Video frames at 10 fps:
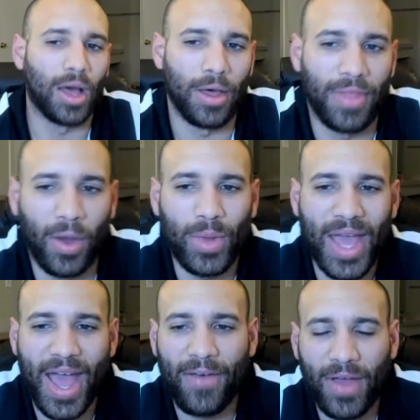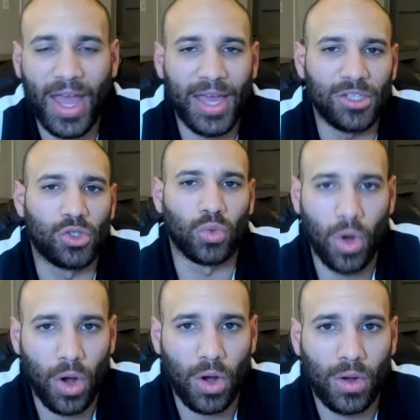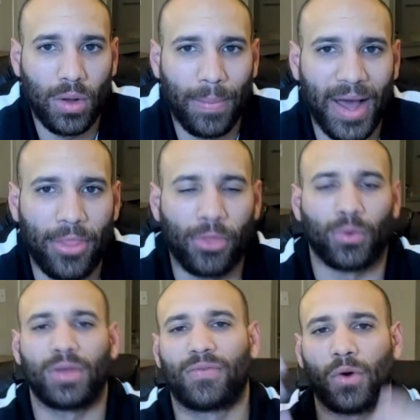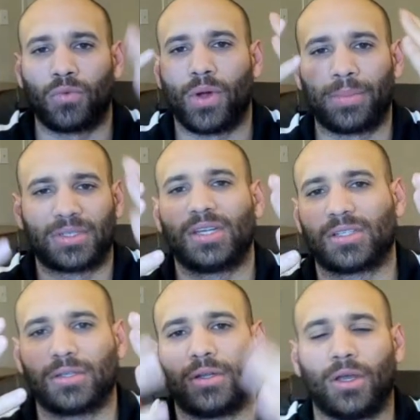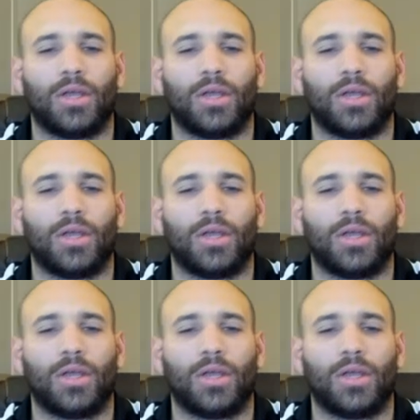that we have a draw by threefold repetition.